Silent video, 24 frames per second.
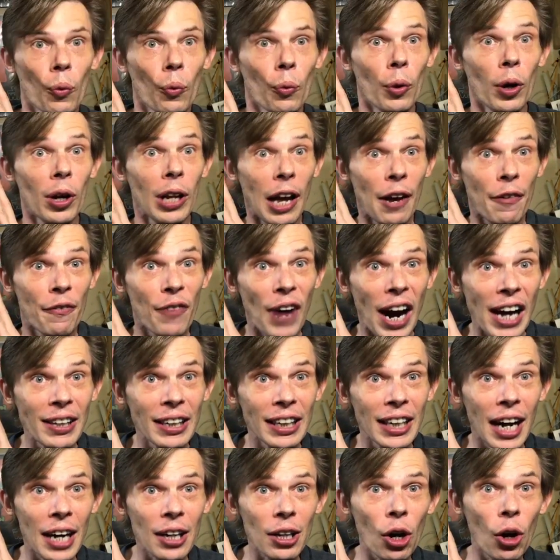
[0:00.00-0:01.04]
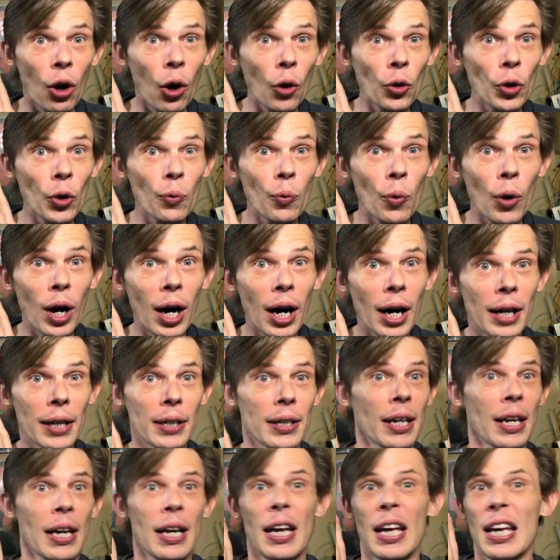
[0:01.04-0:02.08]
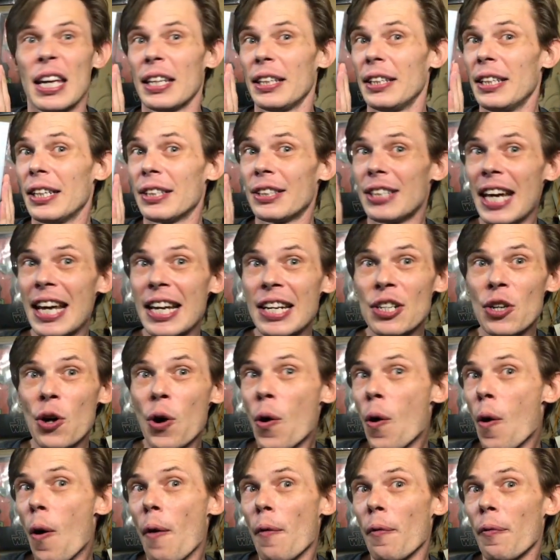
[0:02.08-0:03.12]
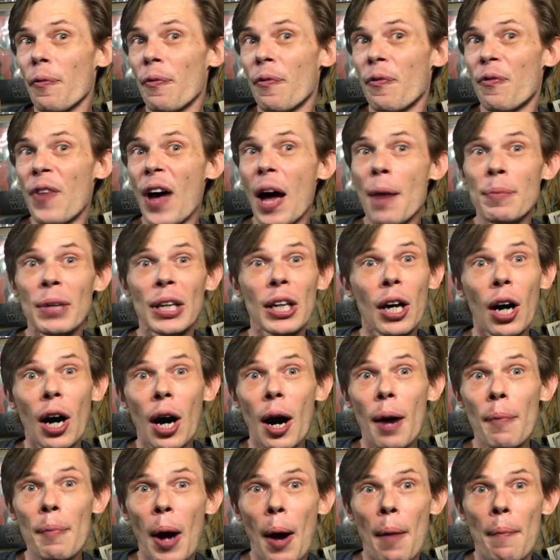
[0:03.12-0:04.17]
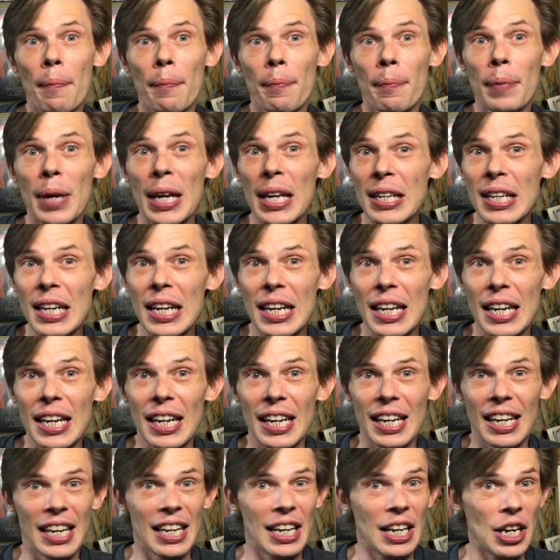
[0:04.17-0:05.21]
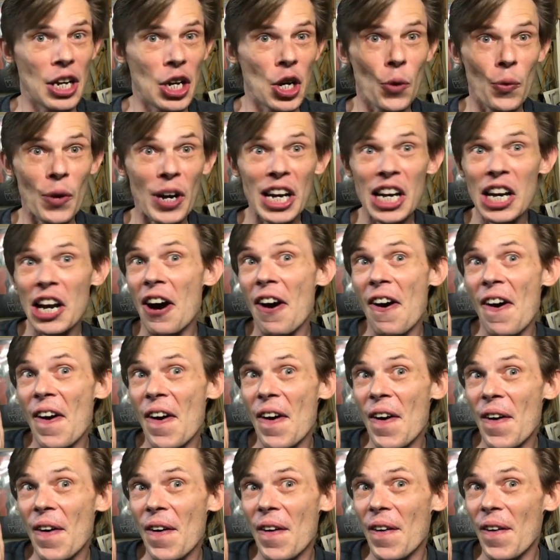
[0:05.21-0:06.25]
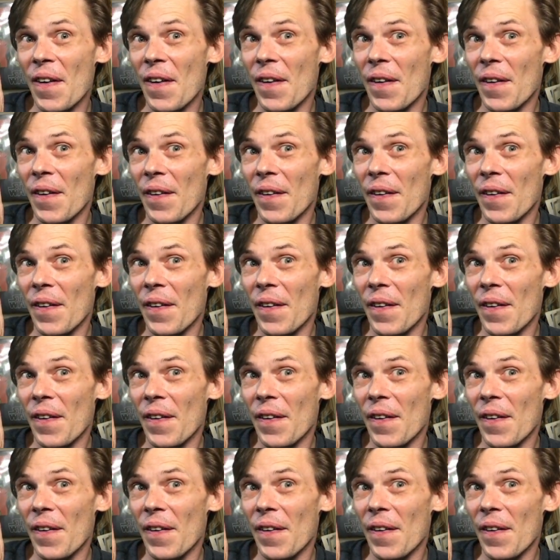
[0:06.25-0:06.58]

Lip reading: Well, I finally got a hold of one. Nintendo Famicom Mini. Here we go.